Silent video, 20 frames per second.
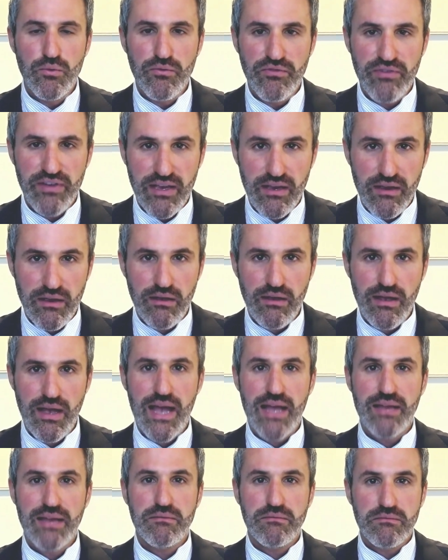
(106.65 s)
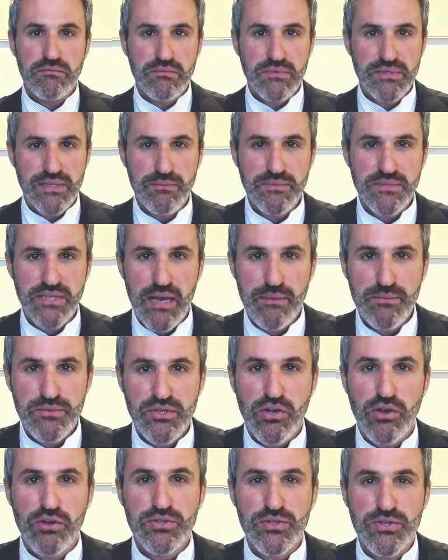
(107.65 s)
moving, and
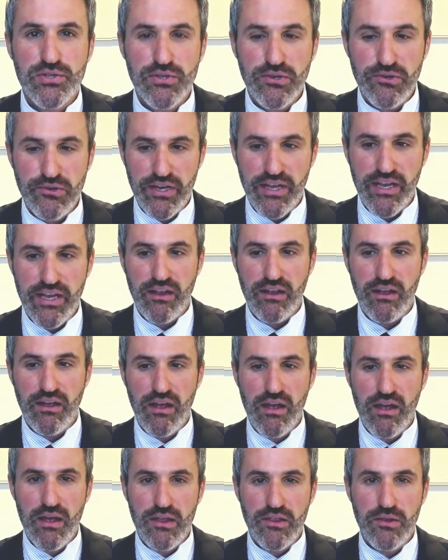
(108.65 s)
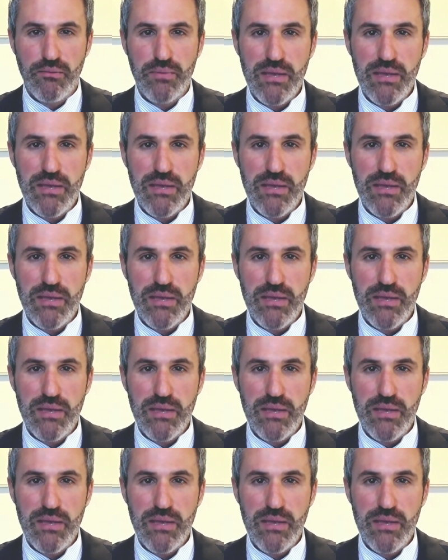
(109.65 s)
sometimes concerning